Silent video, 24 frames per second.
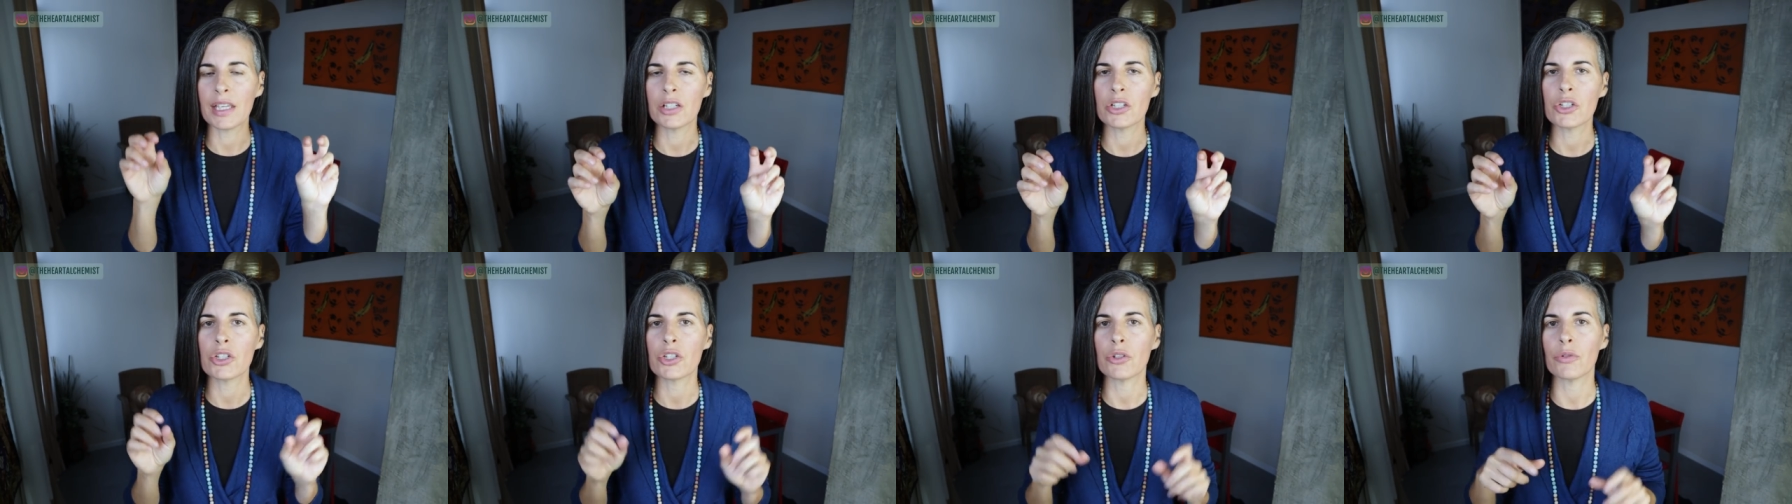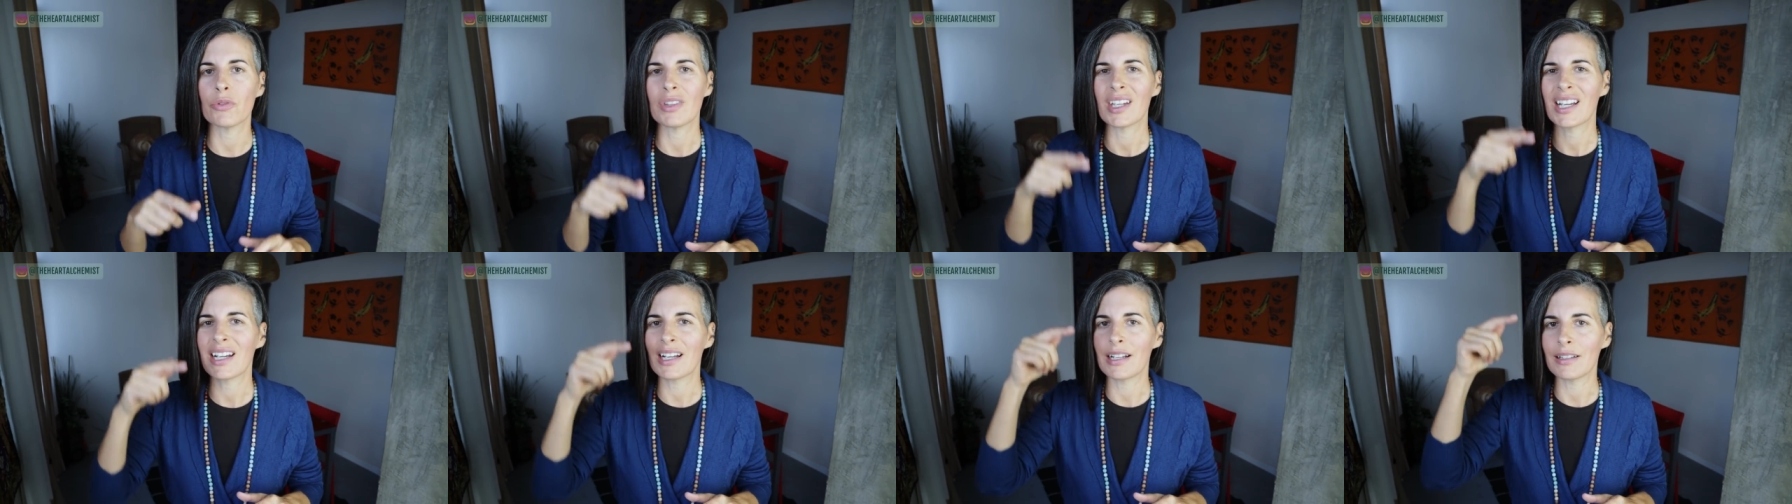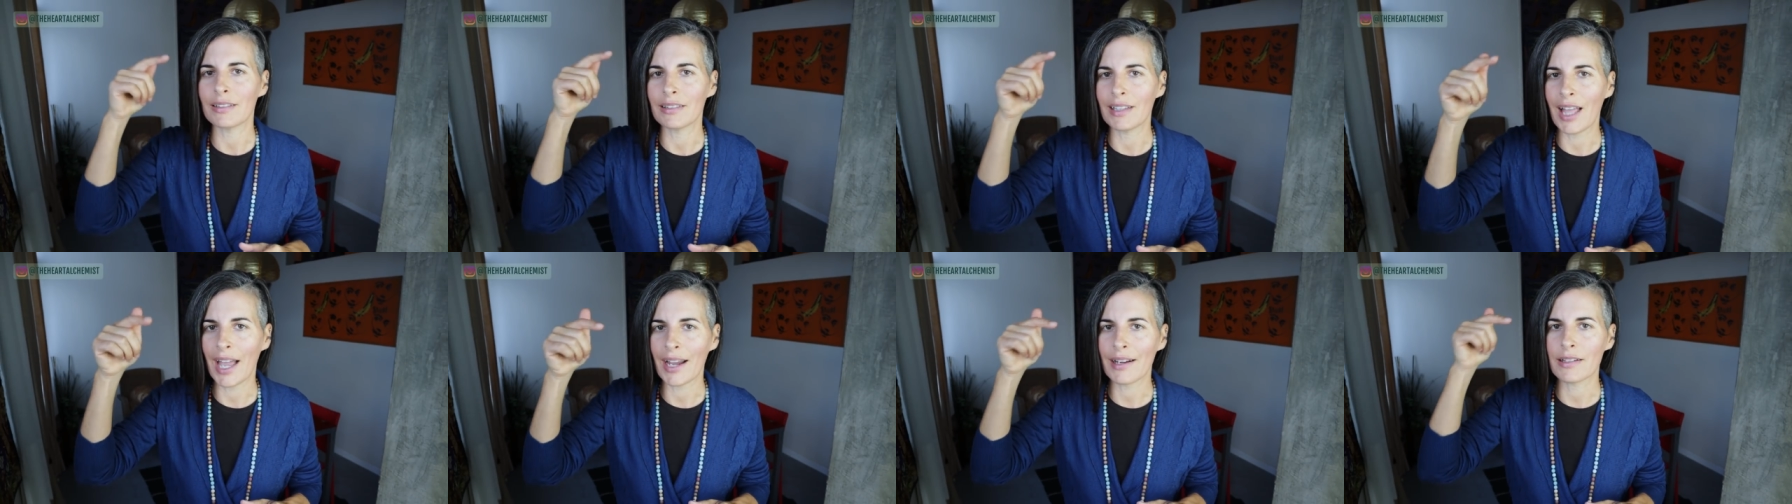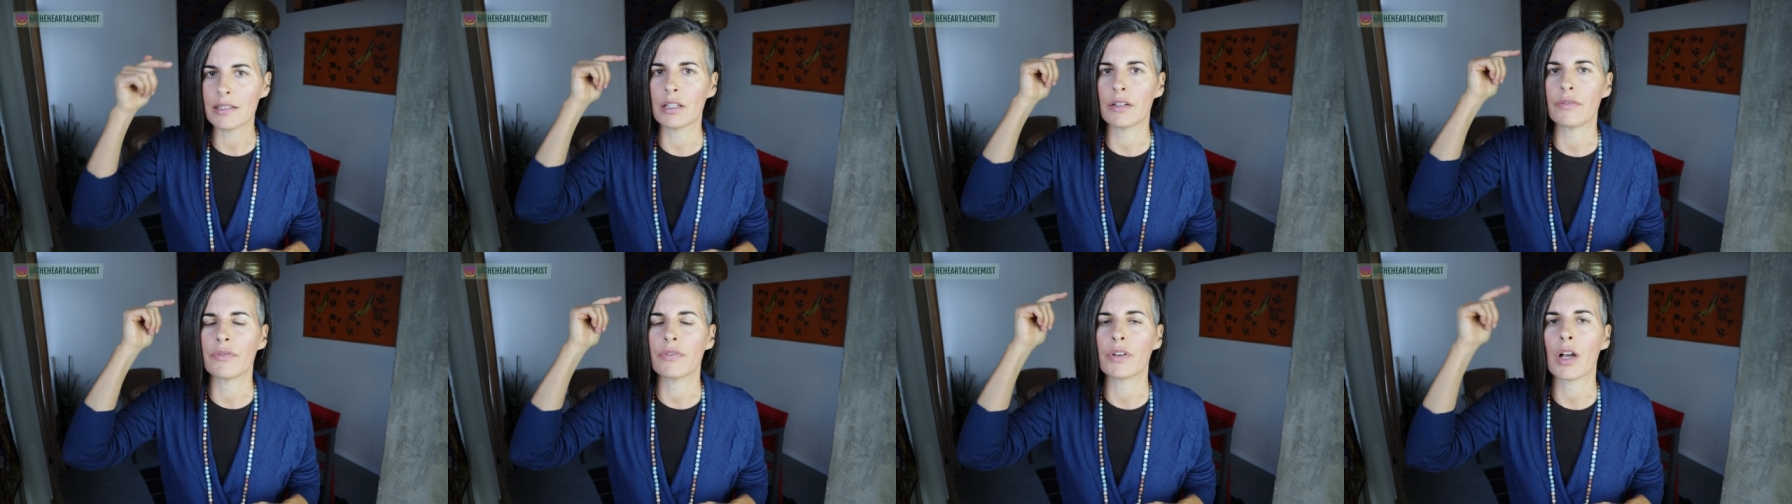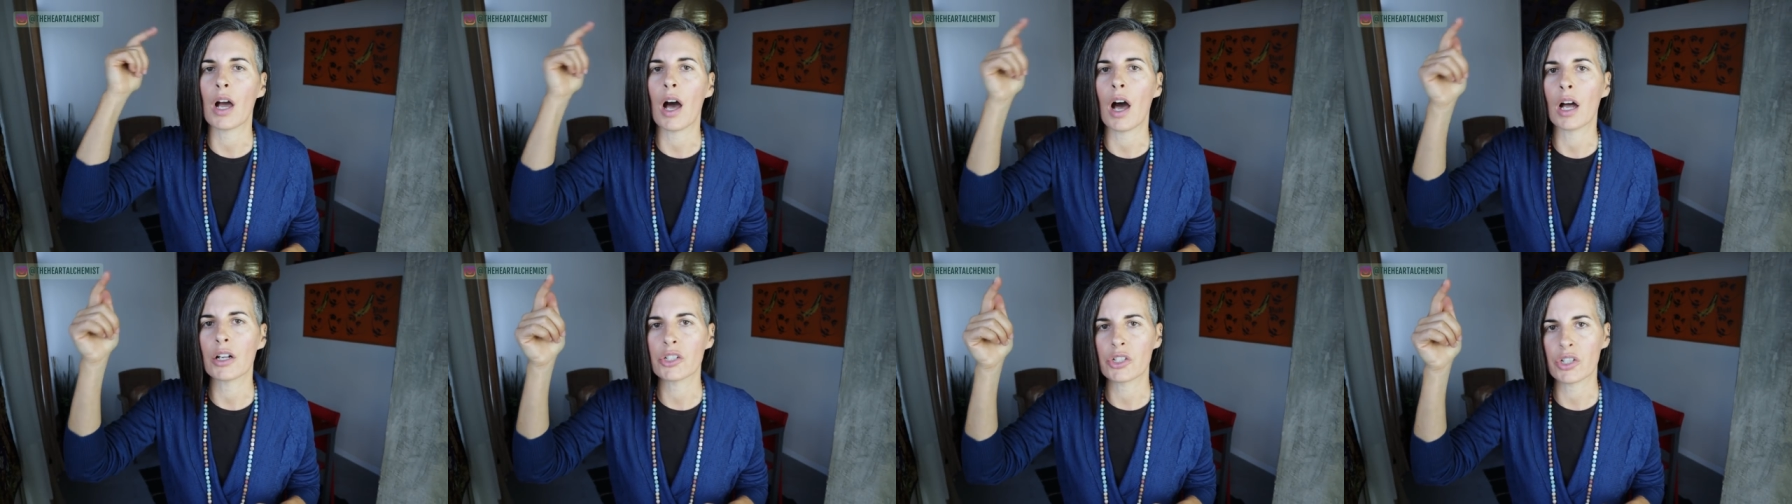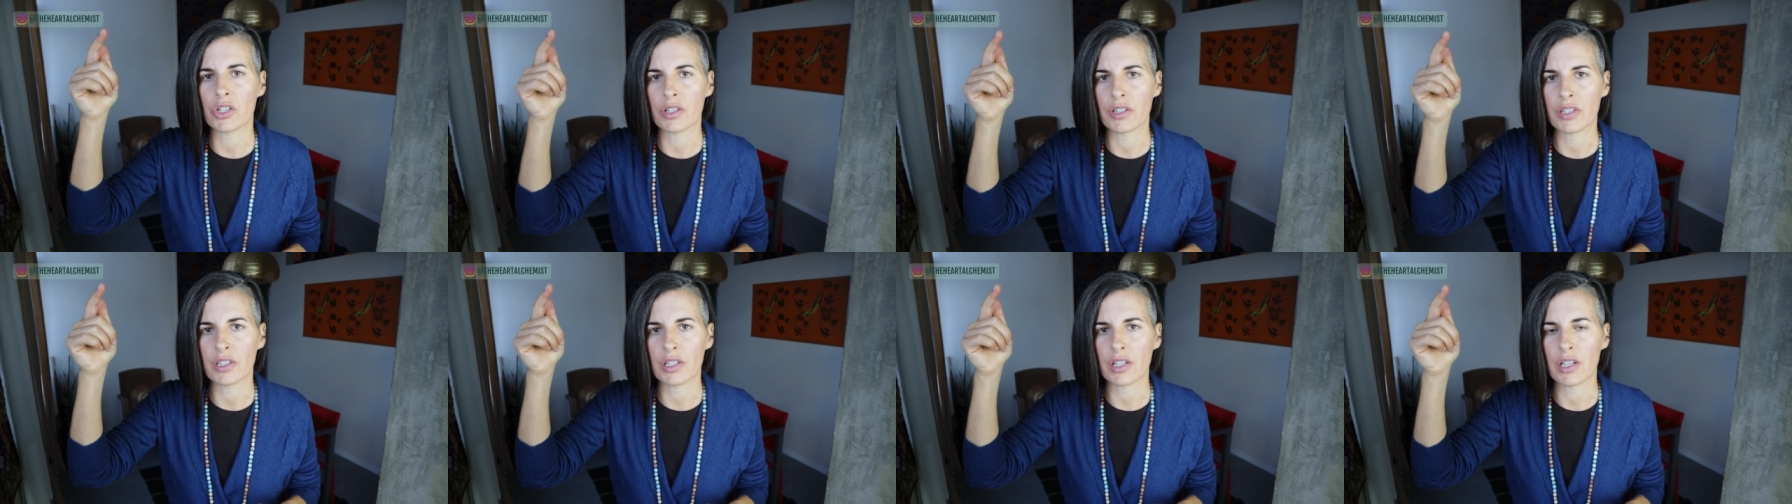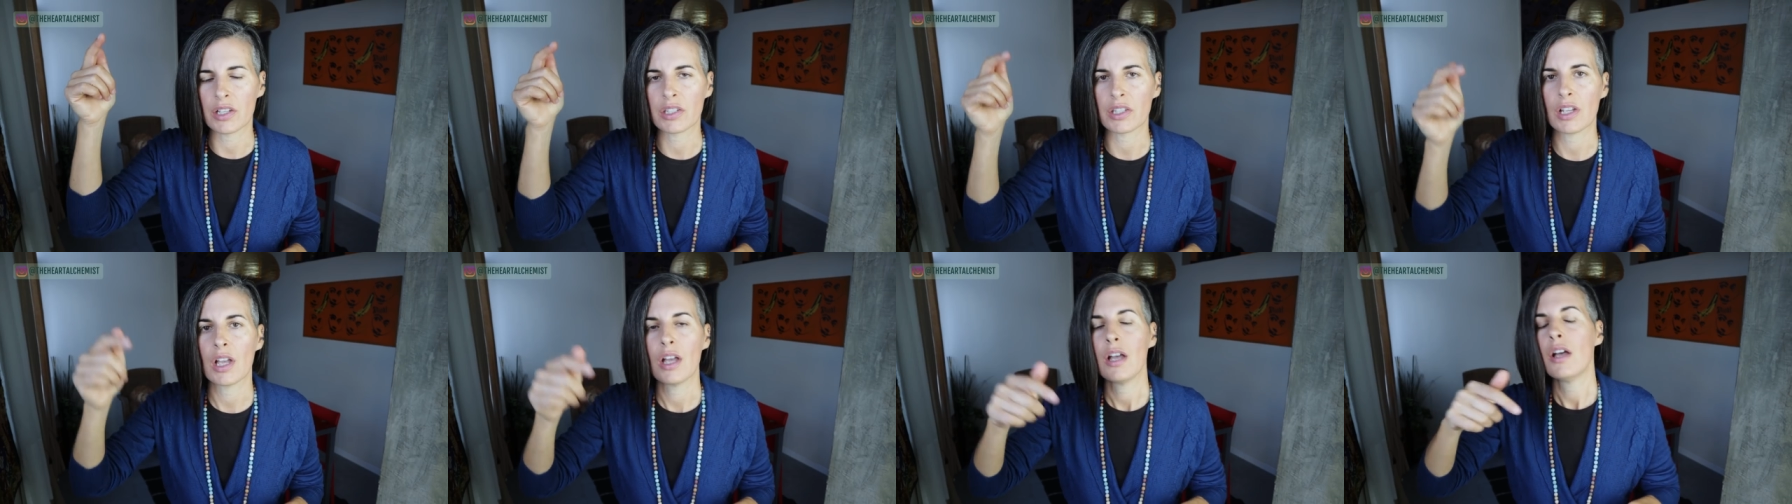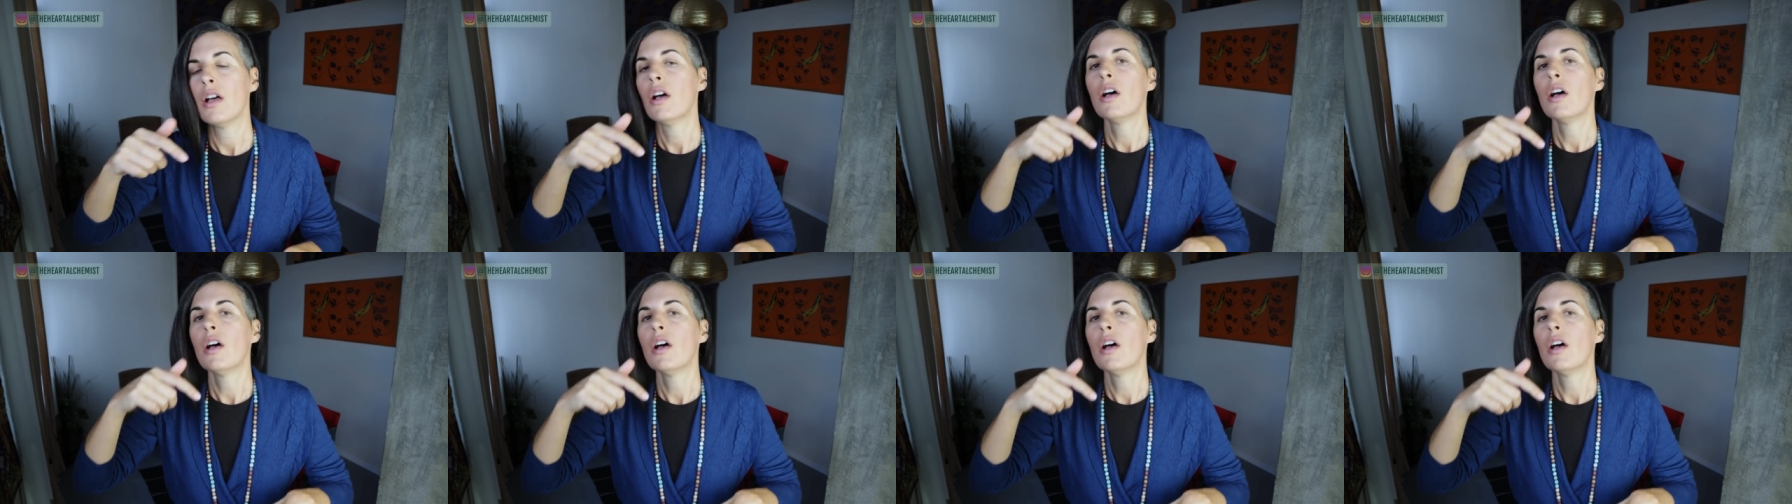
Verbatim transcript: into the collective consciousness